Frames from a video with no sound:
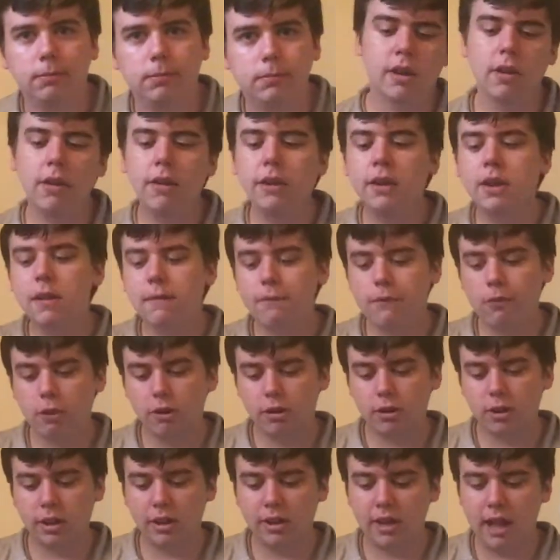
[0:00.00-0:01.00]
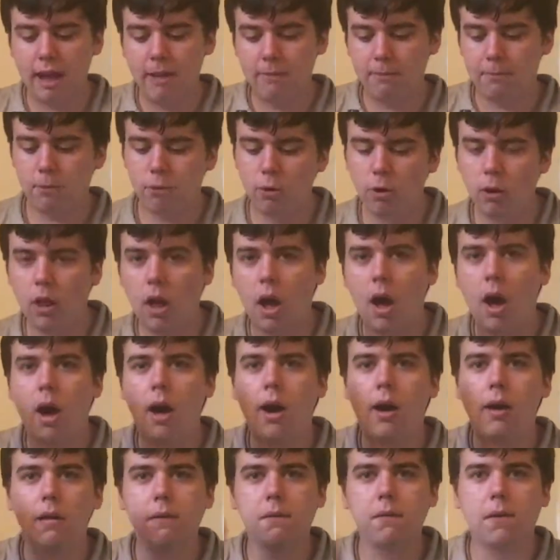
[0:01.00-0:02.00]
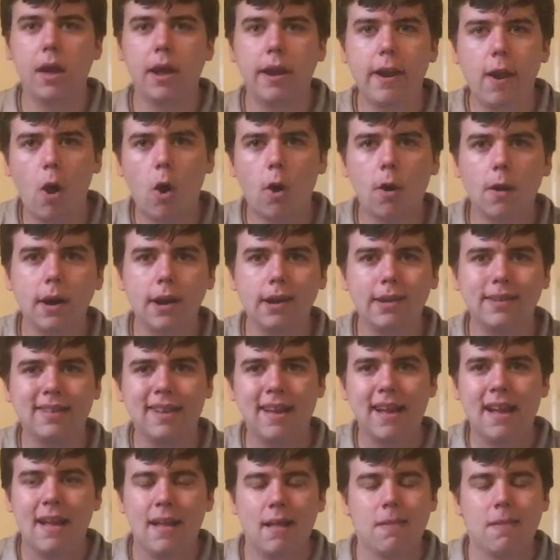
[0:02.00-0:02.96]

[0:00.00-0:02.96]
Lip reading: So this is the first example of an artist